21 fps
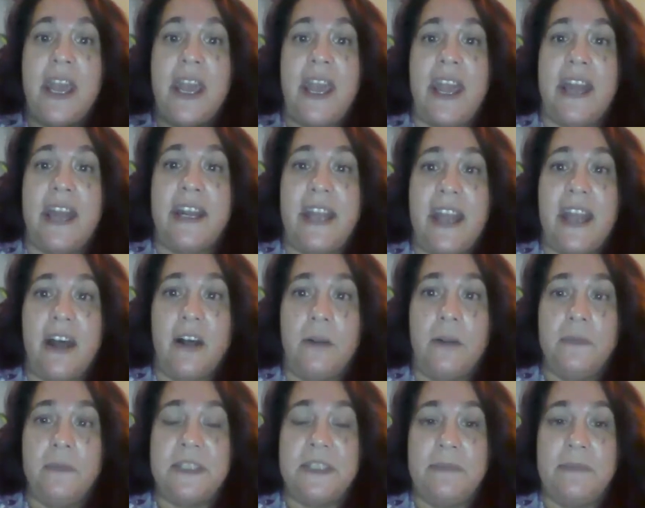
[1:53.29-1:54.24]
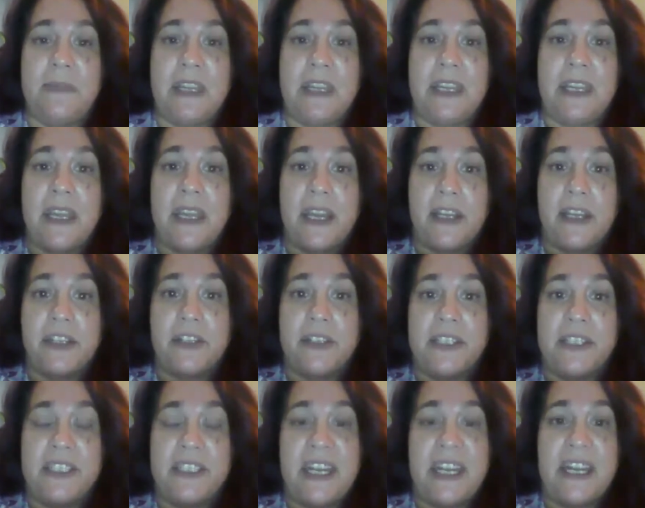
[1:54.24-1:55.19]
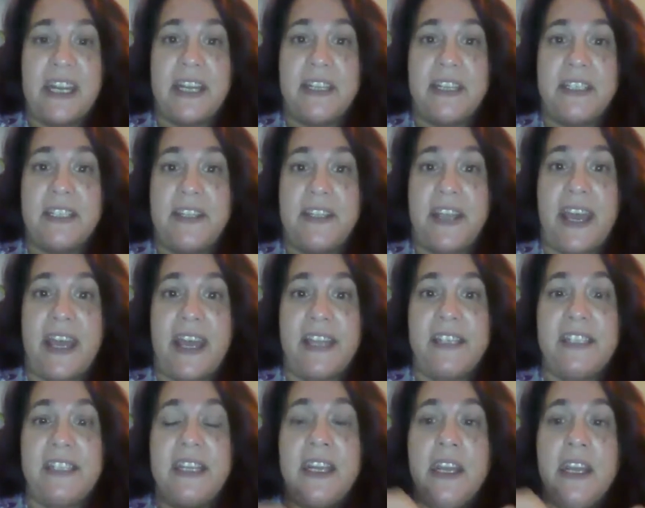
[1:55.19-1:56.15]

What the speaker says: and helped me understand that